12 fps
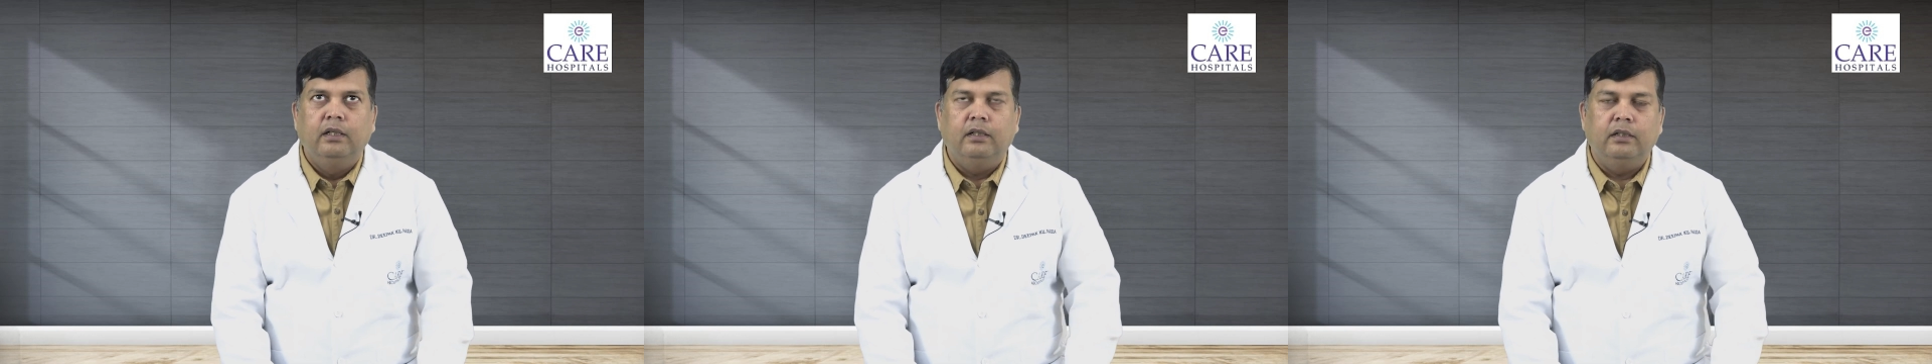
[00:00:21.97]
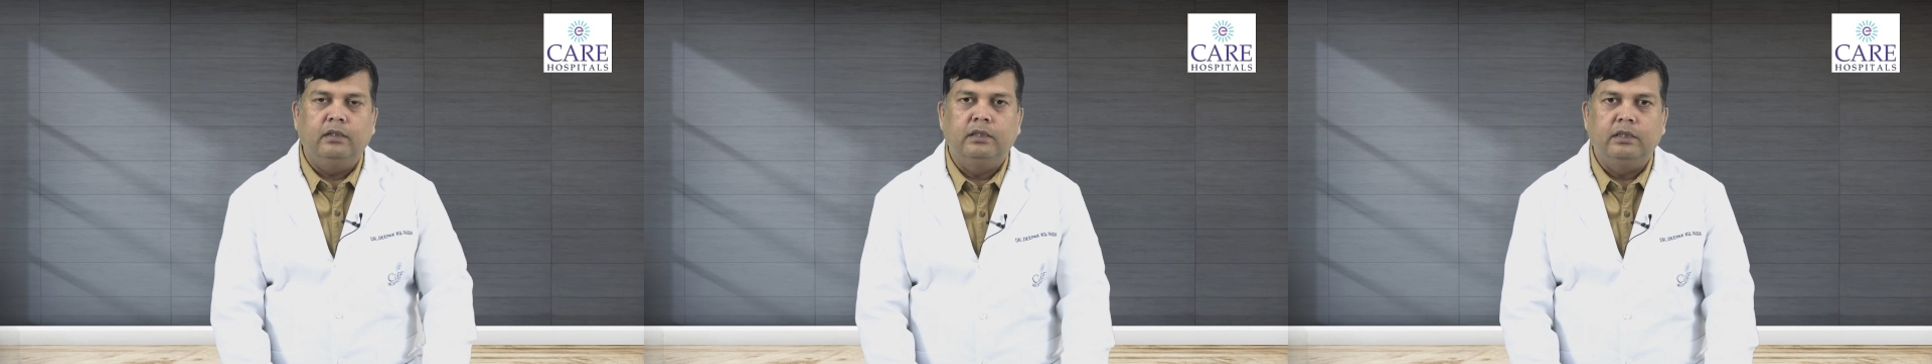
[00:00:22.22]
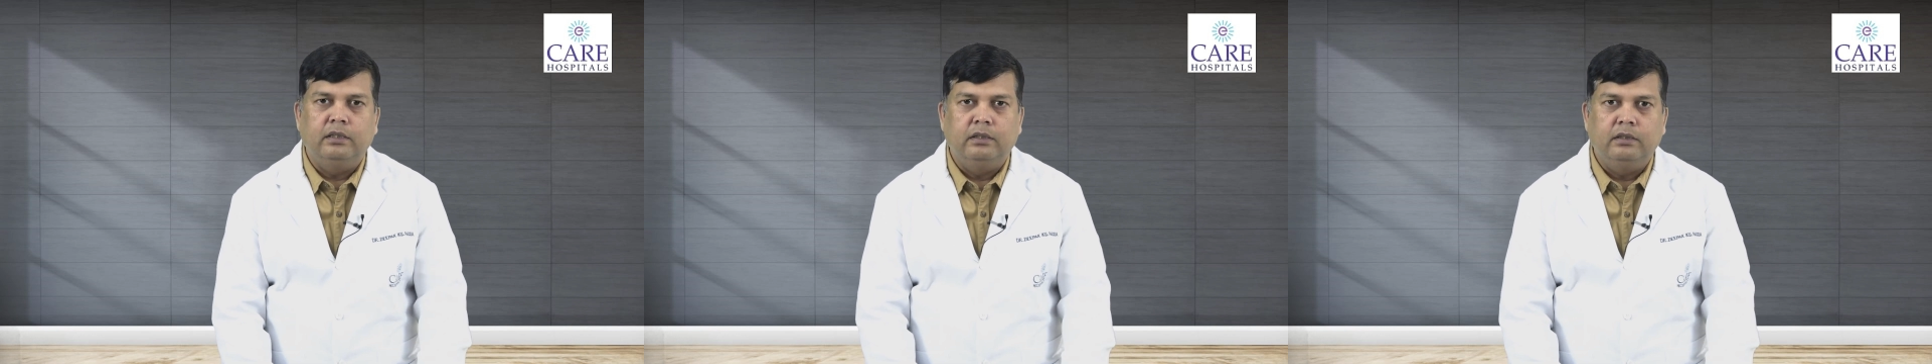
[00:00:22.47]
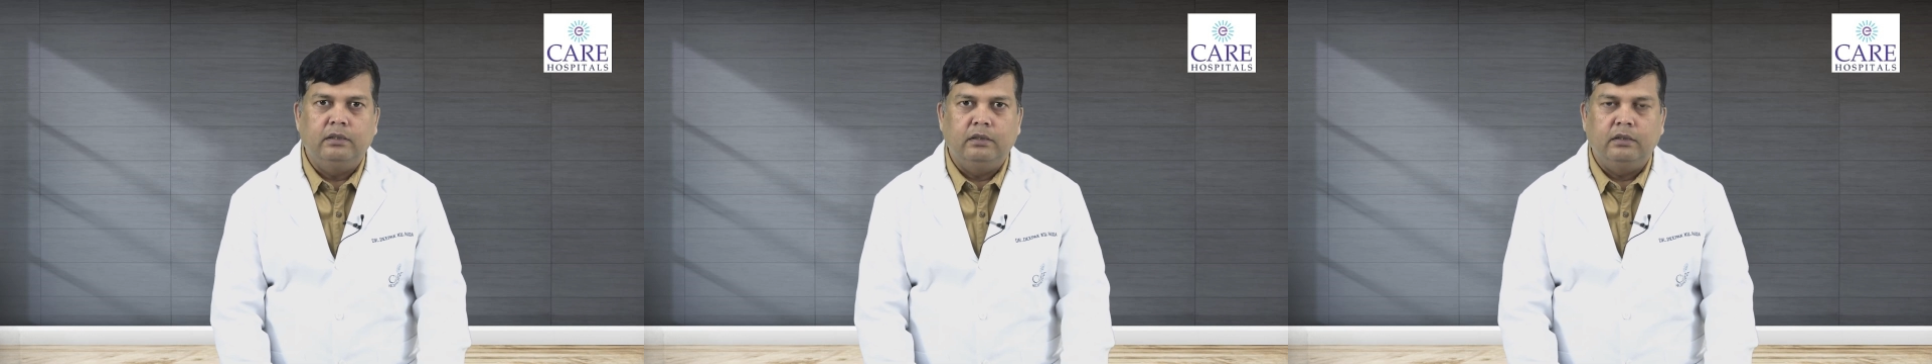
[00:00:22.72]
And
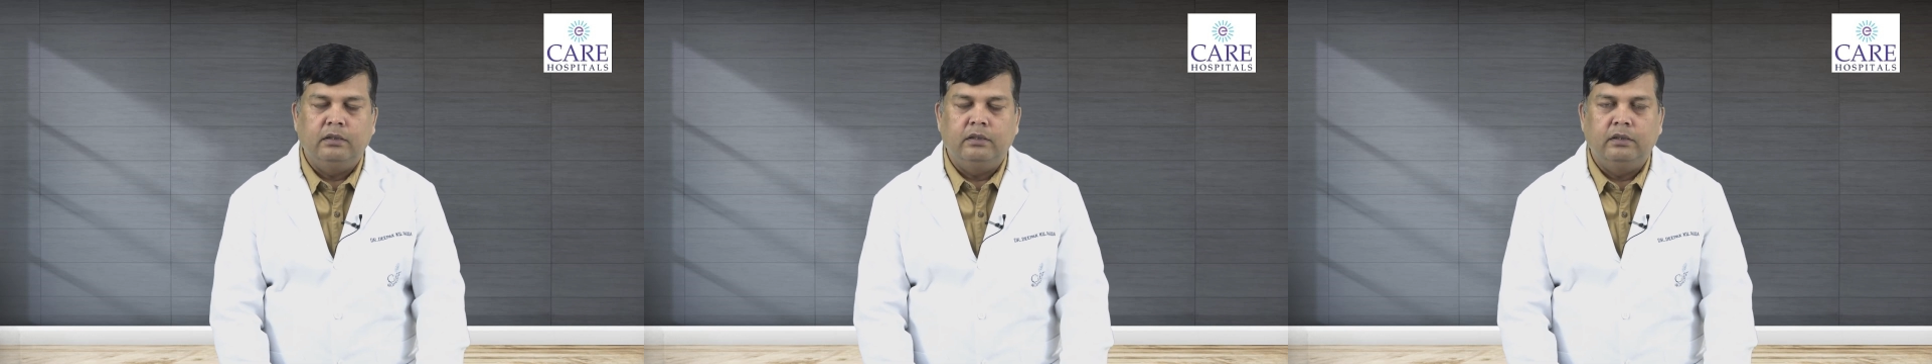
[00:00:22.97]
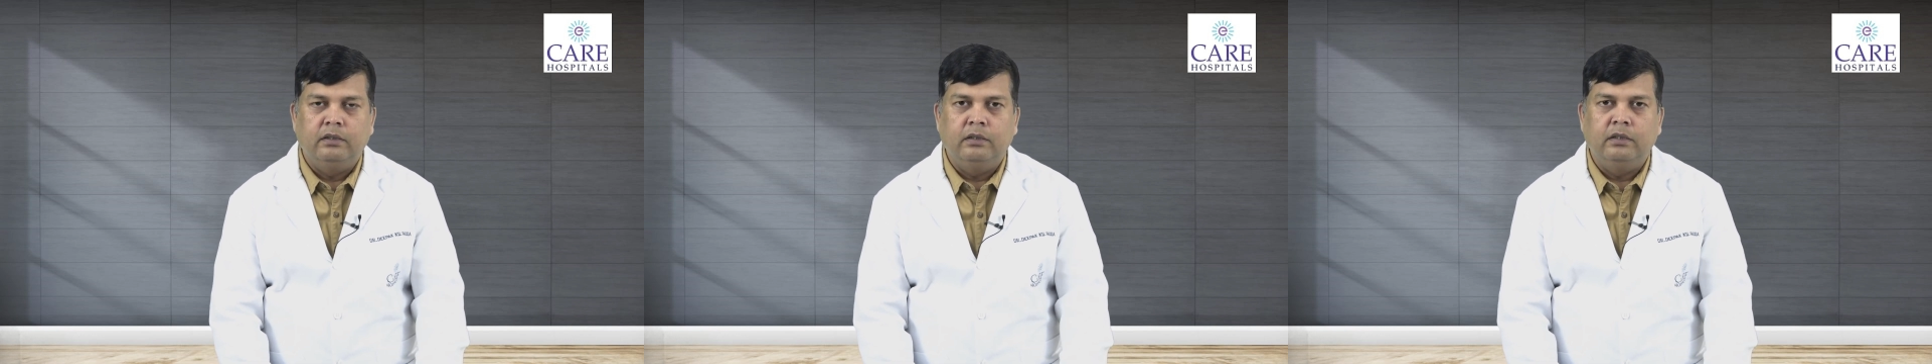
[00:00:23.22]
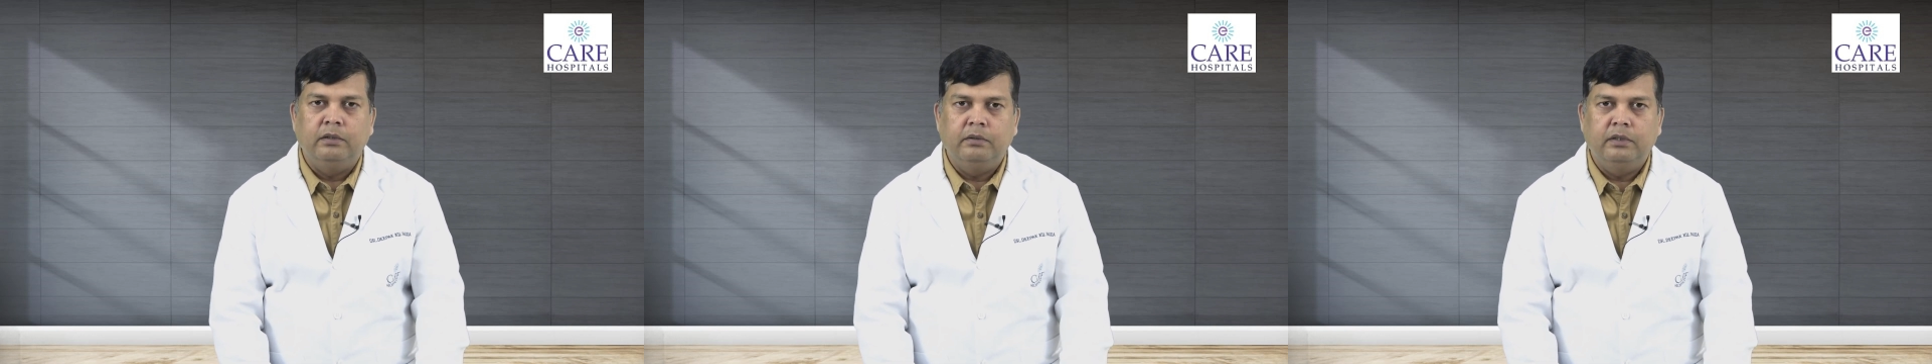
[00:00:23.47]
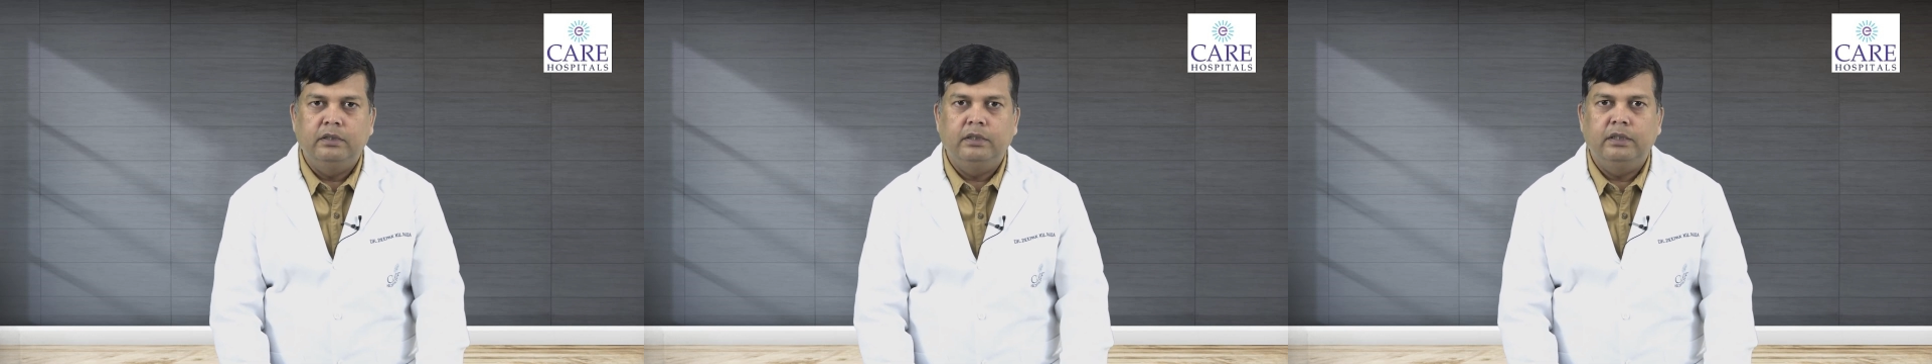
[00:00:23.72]

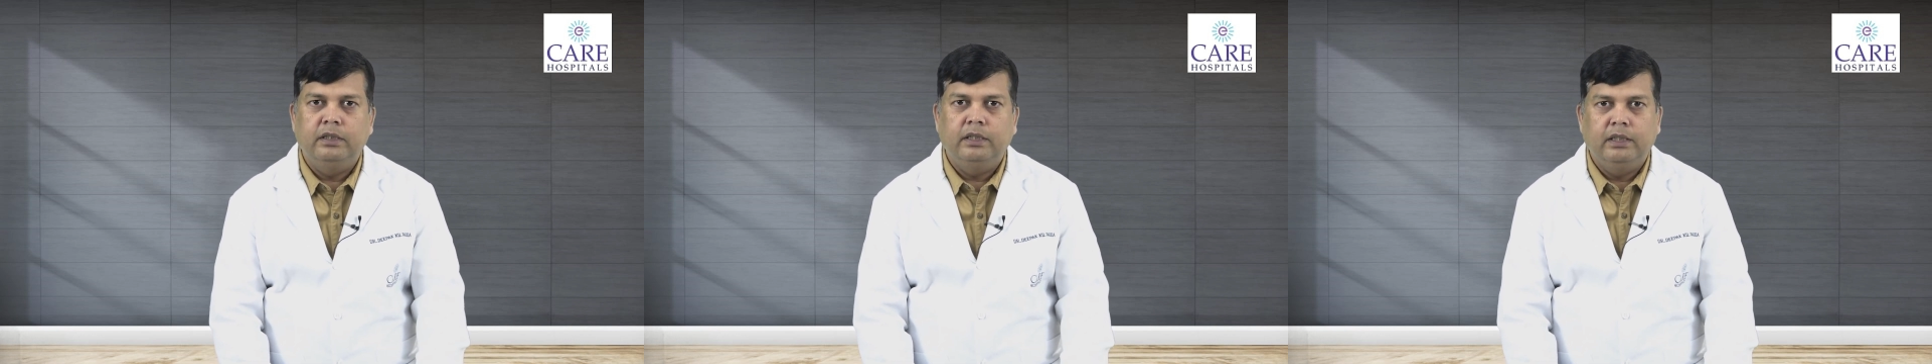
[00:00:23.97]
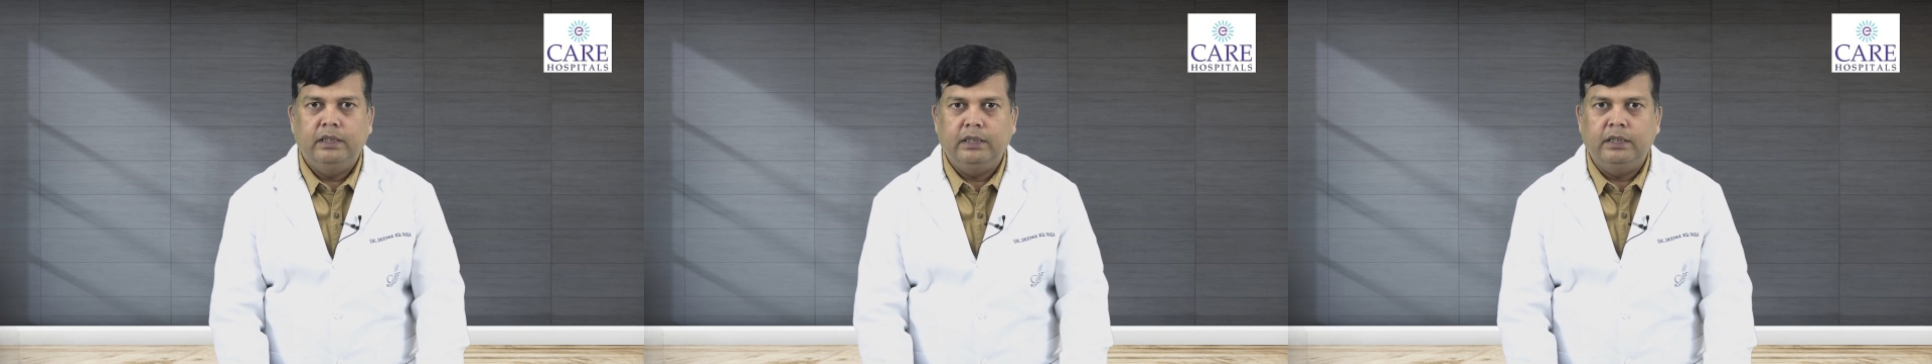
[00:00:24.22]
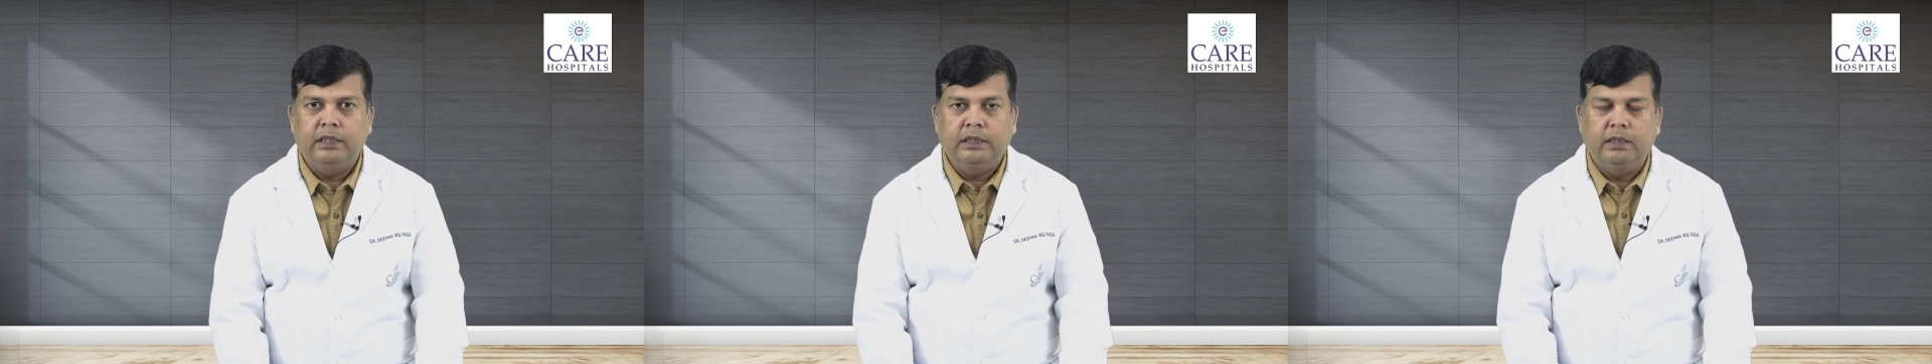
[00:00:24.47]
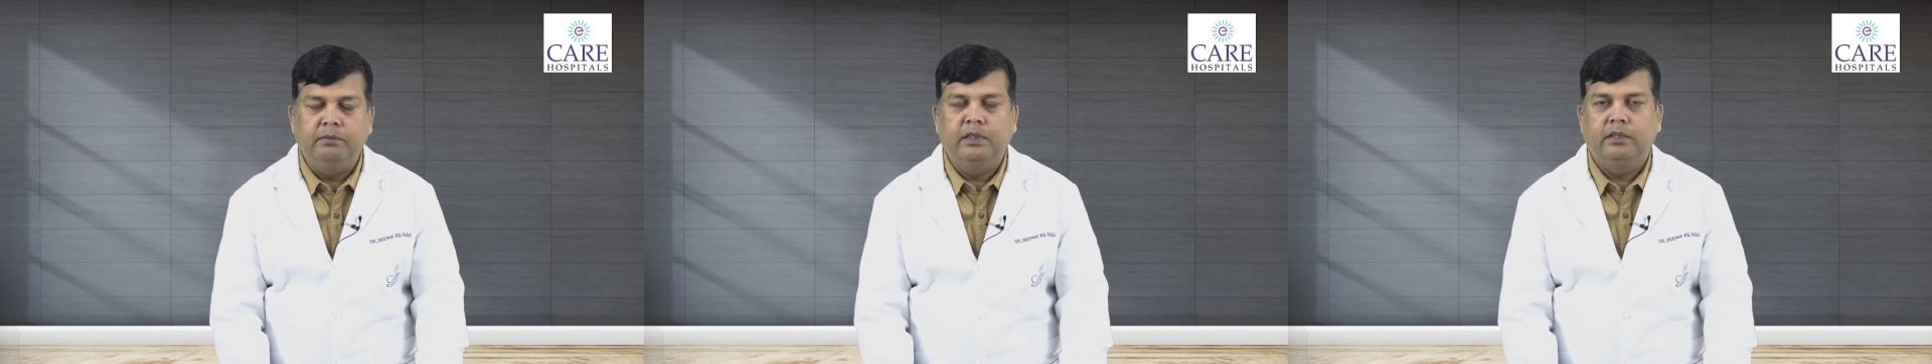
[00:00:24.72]
neurosurgery in
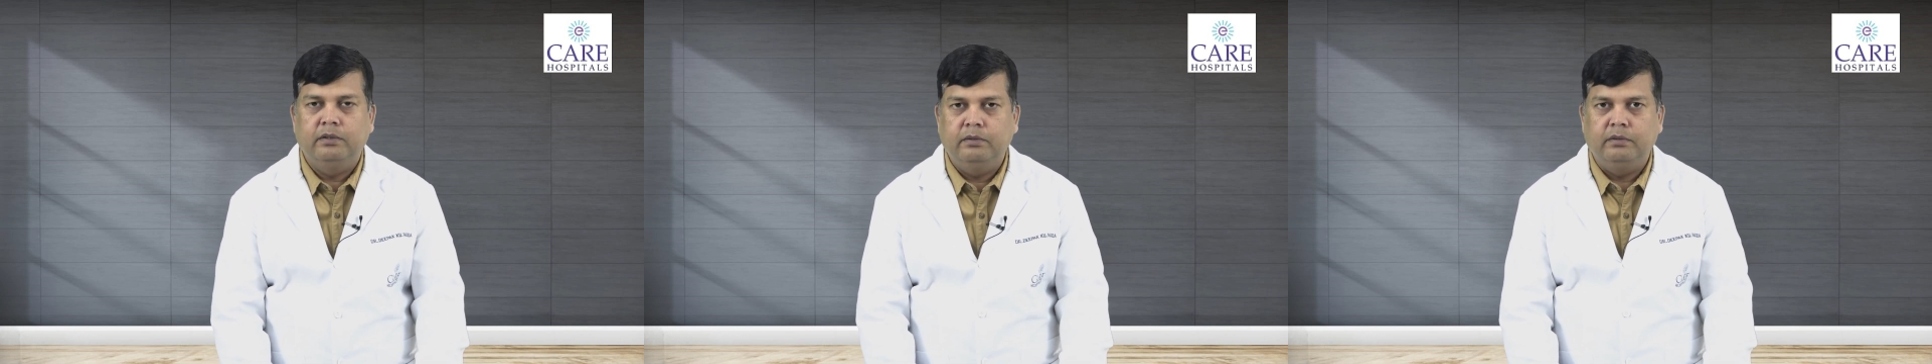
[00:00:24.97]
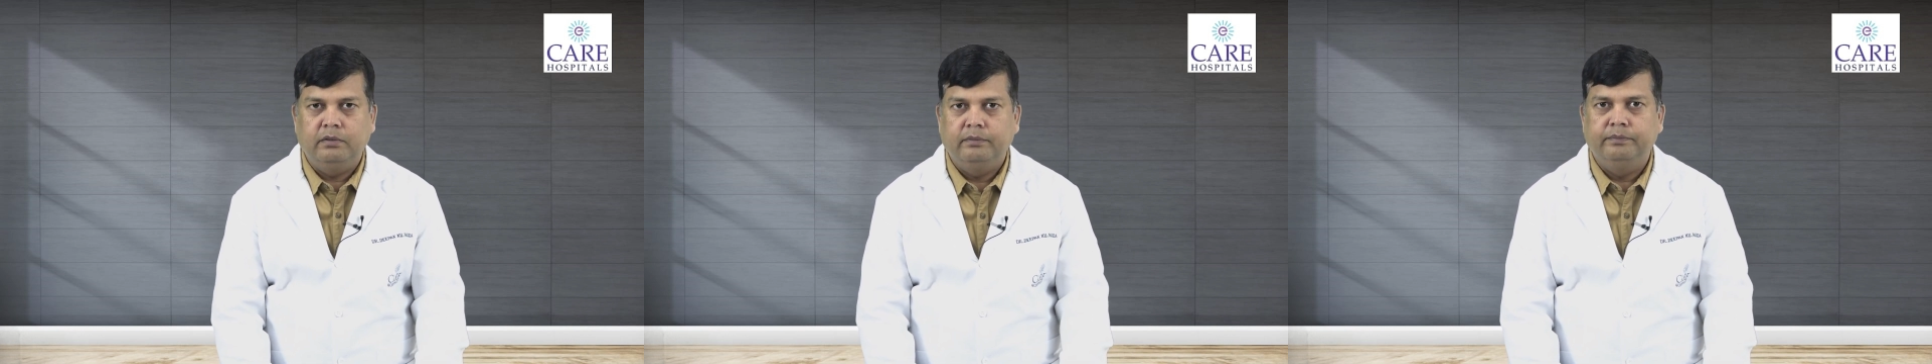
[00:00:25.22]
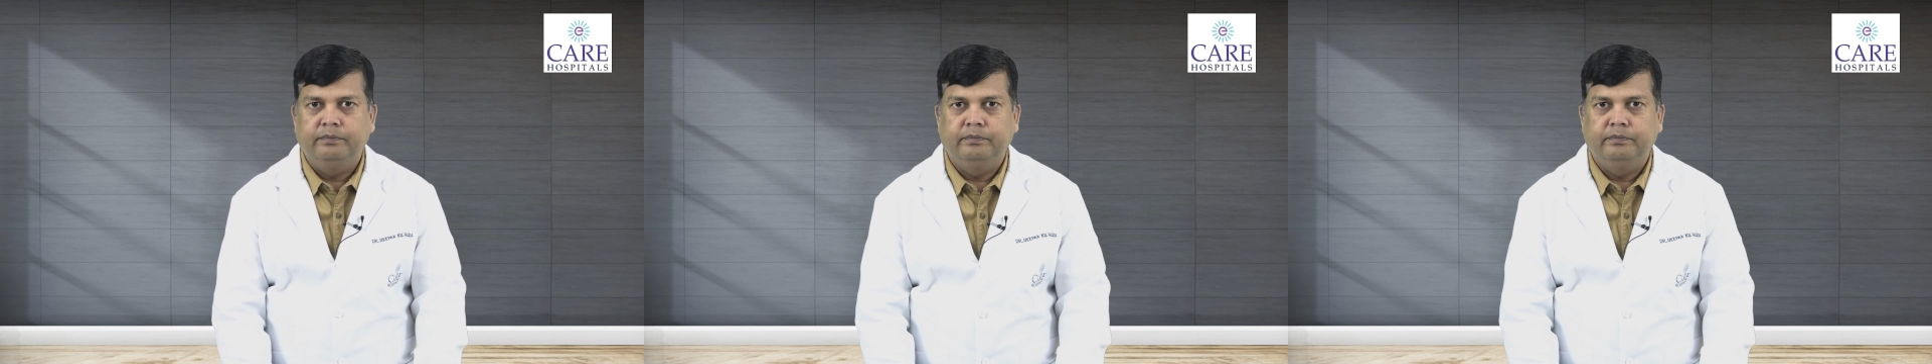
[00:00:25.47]
ischemic stroke.